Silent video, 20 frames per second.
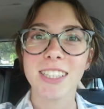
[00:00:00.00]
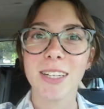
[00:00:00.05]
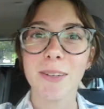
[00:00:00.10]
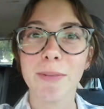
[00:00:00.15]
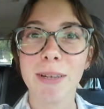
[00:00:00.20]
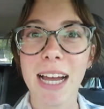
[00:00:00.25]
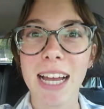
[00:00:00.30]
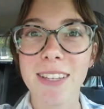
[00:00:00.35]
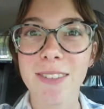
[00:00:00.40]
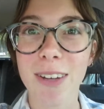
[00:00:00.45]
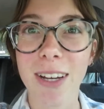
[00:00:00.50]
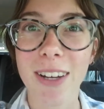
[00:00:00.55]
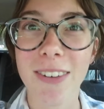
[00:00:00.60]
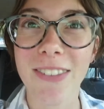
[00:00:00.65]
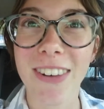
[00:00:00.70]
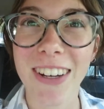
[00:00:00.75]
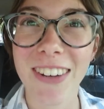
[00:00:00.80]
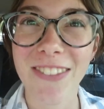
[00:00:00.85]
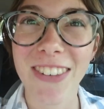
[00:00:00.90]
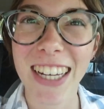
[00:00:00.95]
What's up guys,
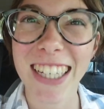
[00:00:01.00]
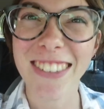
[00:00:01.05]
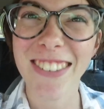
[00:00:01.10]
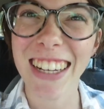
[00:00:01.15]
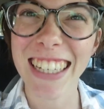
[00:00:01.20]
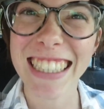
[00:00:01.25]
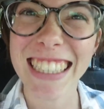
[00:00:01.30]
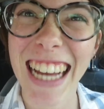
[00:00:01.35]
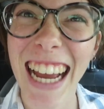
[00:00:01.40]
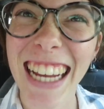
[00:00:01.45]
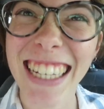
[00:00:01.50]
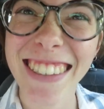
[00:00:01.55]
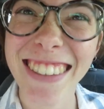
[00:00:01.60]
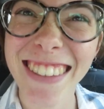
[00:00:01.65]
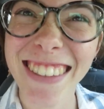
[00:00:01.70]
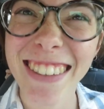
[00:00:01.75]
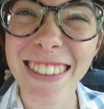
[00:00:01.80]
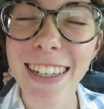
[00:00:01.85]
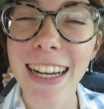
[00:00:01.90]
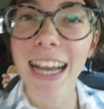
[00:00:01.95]
welcome welcome back to my
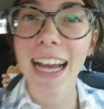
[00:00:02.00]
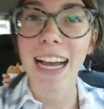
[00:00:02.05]
channel.